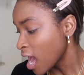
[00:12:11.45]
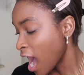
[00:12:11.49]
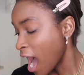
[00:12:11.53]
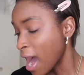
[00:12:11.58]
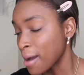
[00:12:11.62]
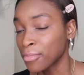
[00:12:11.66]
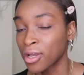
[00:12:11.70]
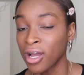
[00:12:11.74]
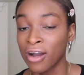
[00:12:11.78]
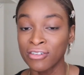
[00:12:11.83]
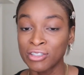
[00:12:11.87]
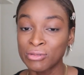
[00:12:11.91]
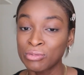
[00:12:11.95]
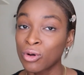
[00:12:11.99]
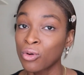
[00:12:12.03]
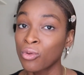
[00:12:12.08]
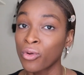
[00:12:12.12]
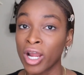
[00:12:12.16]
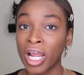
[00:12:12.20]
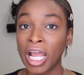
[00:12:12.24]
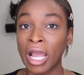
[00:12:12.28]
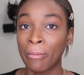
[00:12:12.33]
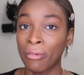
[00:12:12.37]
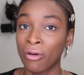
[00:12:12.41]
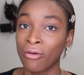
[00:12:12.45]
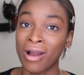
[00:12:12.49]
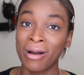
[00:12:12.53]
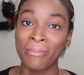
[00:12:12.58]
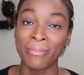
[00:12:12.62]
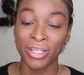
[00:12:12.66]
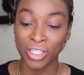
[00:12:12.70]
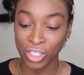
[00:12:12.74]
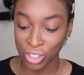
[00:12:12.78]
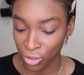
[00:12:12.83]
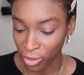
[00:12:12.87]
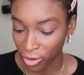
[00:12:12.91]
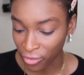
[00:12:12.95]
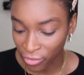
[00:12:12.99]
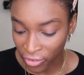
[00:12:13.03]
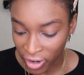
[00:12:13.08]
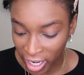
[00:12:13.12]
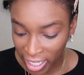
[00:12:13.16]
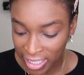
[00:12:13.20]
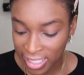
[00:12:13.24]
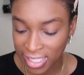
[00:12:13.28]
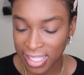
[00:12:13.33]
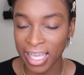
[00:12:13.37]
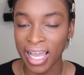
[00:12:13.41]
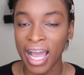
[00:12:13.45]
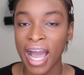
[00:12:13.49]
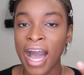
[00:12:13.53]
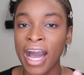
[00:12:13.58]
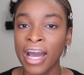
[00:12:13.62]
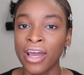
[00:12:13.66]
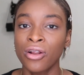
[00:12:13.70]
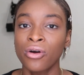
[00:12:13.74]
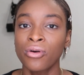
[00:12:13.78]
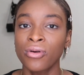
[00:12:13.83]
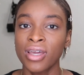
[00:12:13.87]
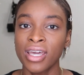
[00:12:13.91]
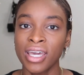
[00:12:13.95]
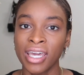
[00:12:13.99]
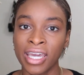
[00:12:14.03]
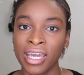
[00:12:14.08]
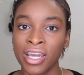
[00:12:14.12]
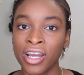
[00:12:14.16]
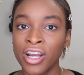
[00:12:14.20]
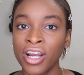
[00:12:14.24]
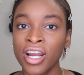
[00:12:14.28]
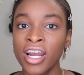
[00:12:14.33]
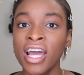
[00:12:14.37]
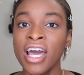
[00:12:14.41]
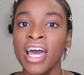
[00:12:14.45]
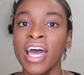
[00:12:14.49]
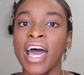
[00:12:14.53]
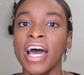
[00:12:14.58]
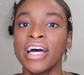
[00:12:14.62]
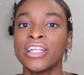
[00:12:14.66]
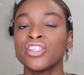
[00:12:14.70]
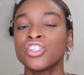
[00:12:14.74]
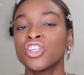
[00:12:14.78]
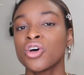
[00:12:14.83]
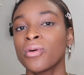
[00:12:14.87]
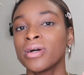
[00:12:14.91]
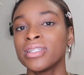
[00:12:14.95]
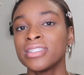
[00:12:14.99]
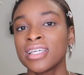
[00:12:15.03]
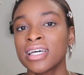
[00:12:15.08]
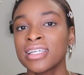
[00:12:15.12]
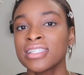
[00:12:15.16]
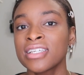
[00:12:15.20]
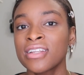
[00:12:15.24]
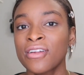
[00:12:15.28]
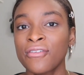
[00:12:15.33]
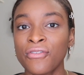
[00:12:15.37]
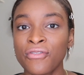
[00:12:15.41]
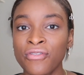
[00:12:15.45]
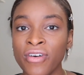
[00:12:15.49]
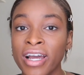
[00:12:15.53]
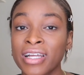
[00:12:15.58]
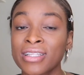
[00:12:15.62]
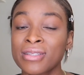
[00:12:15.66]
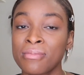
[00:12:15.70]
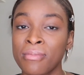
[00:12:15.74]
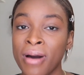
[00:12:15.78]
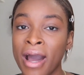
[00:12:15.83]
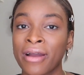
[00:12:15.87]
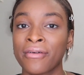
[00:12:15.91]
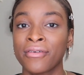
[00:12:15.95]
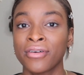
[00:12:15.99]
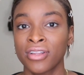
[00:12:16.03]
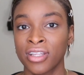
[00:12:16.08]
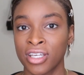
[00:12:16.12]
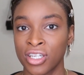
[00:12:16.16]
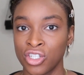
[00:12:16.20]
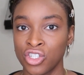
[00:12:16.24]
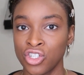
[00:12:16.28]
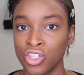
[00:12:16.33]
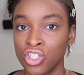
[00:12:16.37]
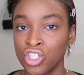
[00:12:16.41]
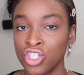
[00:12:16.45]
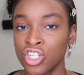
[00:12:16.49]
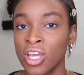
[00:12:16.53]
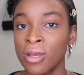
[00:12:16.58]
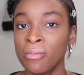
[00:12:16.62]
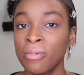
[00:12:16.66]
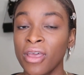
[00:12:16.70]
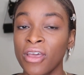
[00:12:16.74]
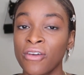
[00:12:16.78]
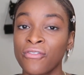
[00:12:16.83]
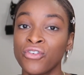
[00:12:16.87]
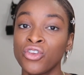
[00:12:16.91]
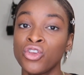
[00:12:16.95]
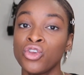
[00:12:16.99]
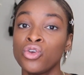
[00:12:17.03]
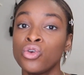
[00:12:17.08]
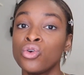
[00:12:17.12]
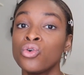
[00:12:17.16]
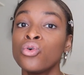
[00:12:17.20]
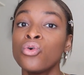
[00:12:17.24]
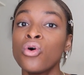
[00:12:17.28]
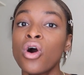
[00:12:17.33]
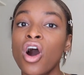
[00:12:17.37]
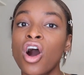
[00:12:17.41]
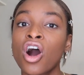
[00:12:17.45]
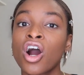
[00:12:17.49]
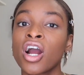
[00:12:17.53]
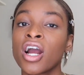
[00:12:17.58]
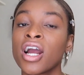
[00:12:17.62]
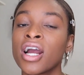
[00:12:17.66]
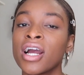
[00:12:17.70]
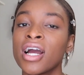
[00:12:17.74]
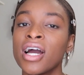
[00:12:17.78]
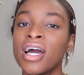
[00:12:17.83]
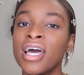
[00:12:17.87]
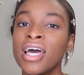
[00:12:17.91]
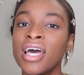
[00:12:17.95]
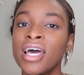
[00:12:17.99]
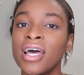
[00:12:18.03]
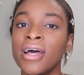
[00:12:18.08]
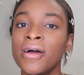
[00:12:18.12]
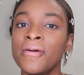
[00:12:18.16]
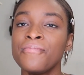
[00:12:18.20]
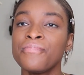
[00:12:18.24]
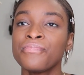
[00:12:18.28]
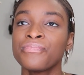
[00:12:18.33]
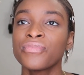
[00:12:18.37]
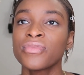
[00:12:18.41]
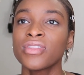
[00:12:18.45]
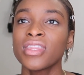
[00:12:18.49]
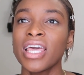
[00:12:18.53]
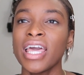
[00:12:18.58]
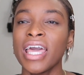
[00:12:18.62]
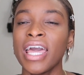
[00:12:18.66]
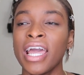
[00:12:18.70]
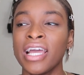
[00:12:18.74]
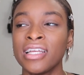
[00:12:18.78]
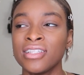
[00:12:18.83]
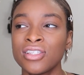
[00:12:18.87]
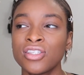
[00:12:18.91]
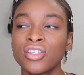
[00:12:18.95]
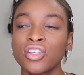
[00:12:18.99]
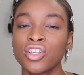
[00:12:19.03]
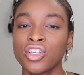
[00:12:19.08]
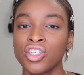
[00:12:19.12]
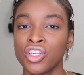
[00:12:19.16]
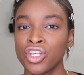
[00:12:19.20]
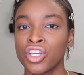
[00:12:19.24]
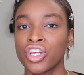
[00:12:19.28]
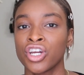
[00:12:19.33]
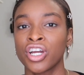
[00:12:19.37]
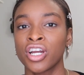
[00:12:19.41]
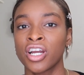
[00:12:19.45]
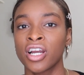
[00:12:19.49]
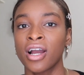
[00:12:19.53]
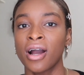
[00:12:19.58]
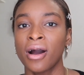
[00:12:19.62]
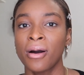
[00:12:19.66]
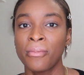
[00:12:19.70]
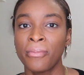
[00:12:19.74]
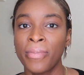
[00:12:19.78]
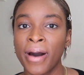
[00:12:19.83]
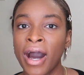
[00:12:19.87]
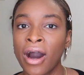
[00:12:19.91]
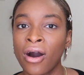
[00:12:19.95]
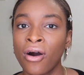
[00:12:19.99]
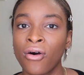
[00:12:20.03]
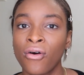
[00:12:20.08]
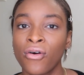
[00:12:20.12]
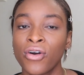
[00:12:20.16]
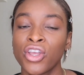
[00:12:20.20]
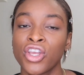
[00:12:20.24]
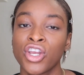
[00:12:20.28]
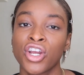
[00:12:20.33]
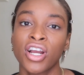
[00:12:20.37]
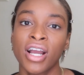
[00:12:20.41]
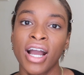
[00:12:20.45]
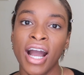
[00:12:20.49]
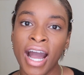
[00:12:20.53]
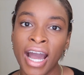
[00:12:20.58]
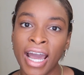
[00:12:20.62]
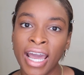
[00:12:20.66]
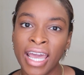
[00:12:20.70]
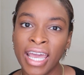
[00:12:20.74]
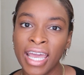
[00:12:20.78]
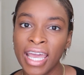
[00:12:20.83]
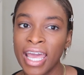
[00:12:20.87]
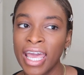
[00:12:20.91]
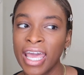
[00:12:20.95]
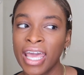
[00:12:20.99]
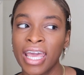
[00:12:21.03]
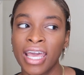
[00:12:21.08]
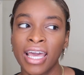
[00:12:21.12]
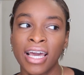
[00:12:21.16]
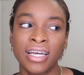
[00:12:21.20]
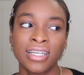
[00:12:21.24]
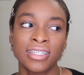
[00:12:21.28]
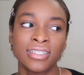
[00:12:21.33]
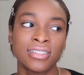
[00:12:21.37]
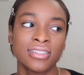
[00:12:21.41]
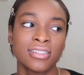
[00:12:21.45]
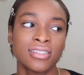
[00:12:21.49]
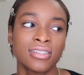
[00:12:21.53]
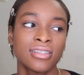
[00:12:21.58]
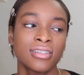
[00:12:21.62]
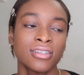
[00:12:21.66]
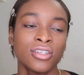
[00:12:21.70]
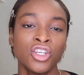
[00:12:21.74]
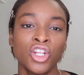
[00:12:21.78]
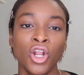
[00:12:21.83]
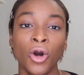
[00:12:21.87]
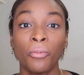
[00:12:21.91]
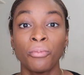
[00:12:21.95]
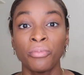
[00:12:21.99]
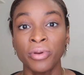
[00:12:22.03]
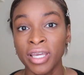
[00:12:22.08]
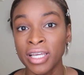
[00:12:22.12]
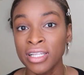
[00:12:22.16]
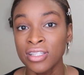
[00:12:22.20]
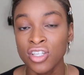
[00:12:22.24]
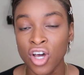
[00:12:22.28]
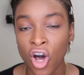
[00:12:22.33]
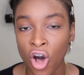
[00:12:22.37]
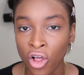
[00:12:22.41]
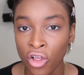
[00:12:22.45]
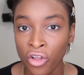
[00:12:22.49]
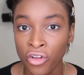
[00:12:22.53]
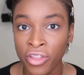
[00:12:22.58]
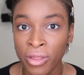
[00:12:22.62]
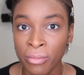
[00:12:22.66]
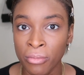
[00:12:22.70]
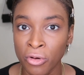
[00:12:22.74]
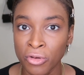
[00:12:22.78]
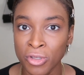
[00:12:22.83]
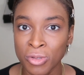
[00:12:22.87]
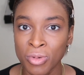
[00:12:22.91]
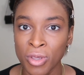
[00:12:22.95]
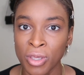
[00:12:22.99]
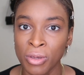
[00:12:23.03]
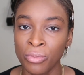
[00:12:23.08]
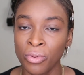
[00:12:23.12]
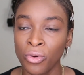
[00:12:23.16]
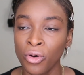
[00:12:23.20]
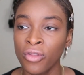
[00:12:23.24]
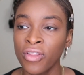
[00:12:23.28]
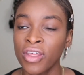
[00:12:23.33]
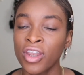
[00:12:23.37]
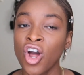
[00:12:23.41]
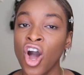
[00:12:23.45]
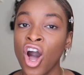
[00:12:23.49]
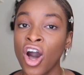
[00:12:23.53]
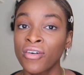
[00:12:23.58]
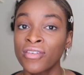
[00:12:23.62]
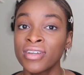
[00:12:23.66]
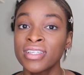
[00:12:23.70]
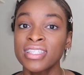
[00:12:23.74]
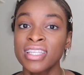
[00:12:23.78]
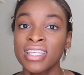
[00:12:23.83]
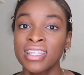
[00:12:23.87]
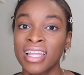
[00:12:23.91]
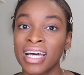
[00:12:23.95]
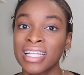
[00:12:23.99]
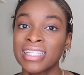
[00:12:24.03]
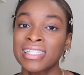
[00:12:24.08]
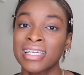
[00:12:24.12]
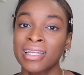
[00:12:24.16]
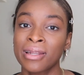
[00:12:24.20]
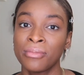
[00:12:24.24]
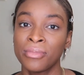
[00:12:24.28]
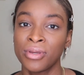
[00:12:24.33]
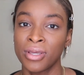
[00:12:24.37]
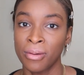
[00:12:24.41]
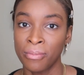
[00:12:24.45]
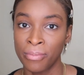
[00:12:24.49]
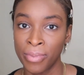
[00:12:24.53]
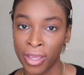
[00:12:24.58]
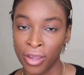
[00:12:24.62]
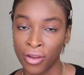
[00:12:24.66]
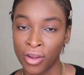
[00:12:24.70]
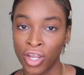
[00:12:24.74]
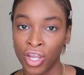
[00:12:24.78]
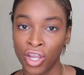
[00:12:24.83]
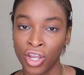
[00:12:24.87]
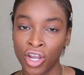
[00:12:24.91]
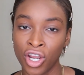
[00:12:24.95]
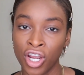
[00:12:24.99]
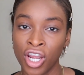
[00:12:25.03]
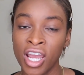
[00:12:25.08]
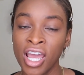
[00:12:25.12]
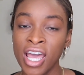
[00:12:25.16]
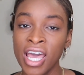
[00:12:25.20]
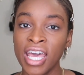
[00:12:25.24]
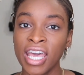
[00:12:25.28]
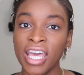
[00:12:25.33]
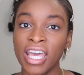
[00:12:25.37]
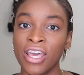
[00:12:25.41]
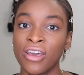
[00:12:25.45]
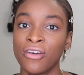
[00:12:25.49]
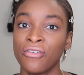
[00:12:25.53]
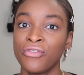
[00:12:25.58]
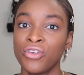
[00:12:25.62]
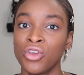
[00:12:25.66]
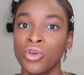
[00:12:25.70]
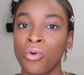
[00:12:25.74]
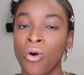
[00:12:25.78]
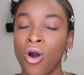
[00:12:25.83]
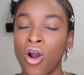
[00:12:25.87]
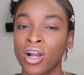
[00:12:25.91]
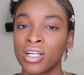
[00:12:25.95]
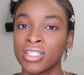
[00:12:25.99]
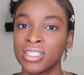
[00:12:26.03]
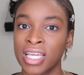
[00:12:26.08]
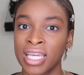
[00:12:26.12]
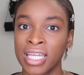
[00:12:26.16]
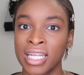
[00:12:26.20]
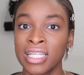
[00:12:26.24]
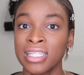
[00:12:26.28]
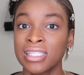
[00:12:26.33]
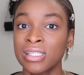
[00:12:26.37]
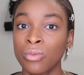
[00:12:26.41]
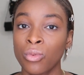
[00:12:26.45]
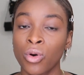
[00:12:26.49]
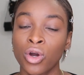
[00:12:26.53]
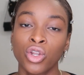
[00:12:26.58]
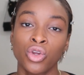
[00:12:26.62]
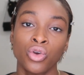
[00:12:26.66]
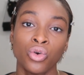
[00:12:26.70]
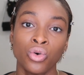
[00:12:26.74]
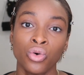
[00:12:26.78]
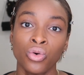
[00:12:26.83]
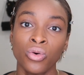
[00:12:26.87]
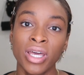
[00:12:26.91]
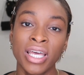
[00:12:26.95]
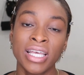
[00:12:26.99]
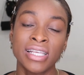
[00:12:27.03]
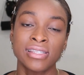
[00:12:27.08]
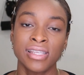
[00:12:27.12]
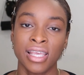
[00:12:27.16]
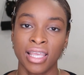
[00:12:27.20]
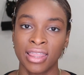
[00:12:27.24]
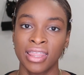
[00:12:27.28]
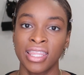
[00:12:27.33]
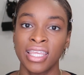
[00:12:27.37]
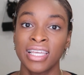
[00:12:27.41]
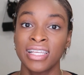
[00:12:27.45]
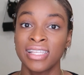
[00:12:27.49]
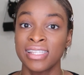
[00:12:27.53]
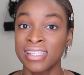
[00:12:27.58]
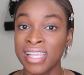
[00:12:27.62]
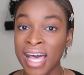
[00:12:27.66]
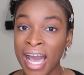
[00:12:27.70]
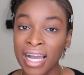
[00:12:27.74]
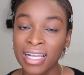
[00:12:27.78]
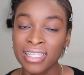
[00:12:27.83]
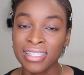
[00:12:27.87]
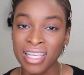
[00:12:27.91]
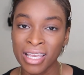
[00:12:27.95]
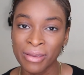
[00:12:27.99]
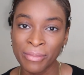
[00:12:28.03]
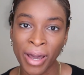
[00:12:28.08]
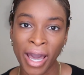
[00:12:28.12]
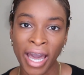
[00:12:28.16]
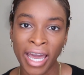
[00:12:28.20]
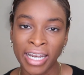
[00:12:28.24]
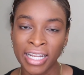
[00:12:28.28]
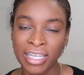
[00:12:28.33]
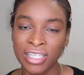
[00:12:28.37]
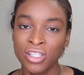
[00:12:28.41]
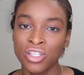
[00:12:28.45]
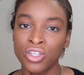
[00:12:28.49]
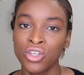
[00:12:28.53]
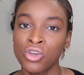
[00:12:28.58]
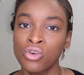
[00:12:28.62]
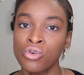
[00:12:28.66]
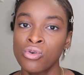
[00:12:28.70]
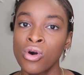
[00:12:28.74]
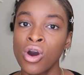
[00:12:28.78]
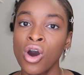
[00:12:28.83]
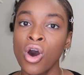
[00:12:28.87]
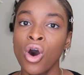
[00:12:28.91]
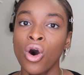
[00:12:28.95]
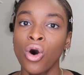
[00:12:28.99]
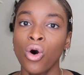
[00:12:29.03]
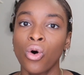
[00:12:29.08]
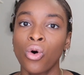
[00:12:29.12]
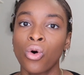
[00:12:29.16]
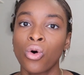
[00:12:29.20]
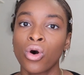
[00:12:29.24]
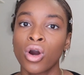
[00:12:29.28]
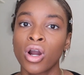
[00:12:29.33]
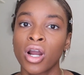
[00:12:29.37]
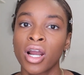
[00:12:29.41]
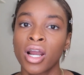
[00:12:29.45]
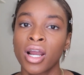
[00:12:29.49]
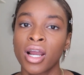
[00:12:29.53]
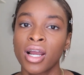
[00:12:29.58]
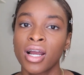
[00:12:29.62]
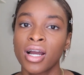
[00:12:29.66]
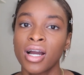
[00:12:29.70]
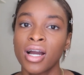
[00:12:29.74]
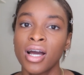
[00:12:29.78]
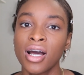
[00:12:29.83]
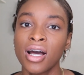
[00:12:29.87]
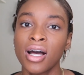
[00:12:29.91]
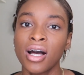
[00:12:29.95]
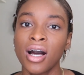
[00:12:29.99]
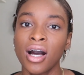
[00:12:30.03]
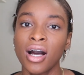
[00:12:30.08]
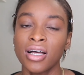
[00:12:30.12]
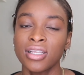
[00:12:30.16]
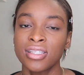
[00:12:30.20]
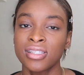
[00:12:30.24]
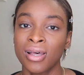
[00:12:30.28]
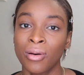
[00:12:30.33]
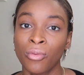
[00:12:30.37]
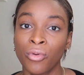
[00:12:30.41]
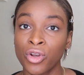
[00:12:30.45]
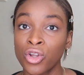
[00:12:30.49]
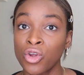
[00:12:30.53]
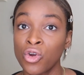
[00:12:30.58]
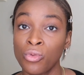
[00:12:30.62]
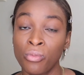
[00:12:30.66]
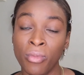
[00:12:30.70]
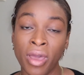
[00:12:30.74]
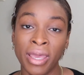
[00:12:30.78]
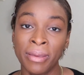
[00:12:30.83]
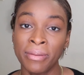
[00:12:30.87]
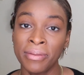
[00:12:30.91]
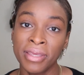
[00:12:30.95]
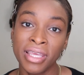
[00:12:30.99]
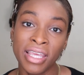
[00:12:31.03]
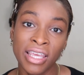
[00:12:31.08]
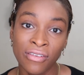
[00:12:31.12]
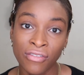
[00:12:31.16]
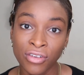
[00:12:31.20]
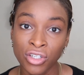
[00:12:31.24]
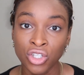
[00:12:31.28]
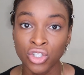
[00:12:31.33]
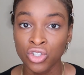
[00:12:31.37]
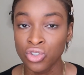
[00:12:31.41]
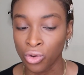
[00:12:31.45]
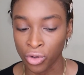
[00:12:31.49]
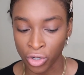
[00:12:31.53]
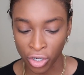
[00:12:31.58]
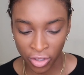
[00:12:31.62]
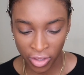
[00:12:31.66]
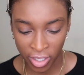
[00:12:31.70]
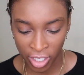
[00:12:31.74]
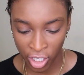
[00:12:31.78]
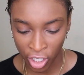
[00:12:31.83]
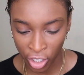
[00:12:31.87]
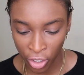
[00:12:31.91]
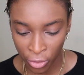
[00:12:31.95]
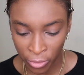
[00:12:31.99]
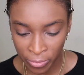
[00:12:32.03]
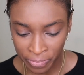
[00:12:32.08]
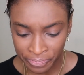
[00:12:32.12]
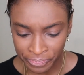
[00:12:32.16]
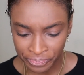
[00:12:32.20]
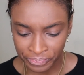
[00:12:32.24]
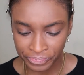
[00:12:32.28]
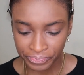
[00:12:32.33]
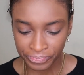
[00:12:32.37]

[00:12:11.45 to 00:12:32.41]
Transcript: I'm comfortable wearing them around my short friends. Like, I don't care. And so it doesn't affect my relationship. If you are insecure about your height and, you know, being taller than most people, then obviously that's going to be a barrier if you are dating someone who is like the exact same height as you, or someone who may be even shorter than you.